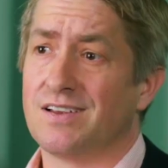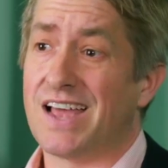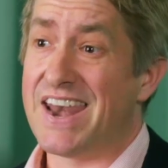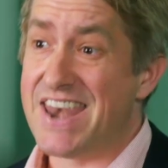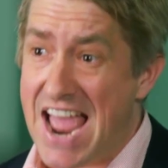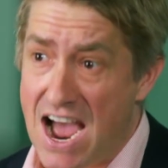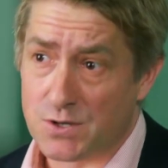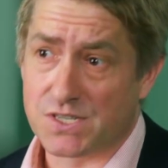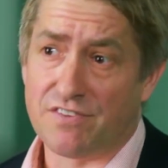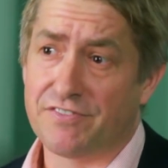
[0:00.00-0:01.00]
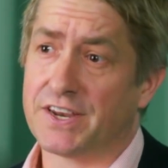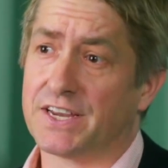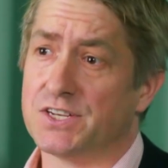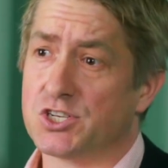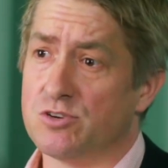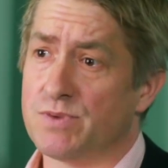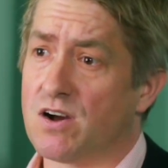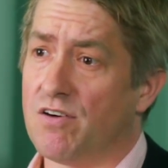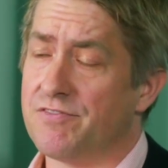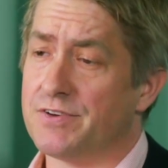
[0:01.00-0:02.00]
and now softening consumer
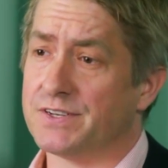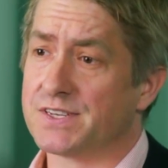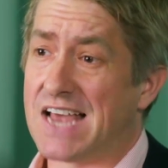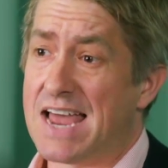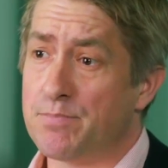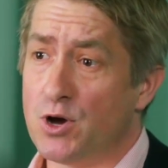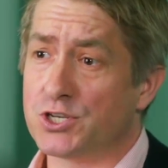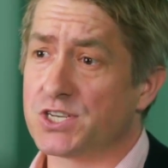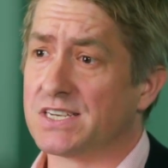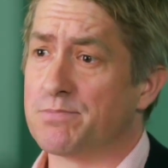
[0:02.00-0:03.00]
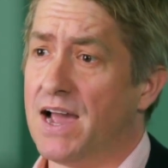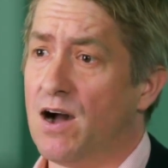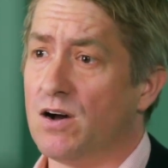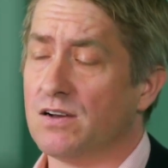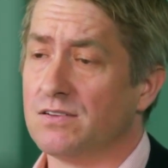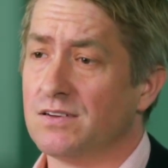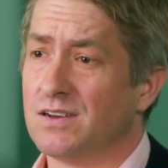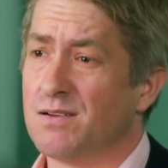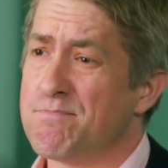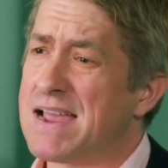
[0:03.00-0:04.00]
confidence and purchasing power
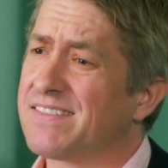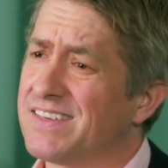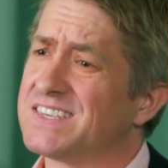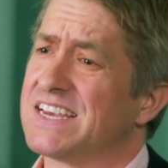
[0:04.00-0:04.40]
make things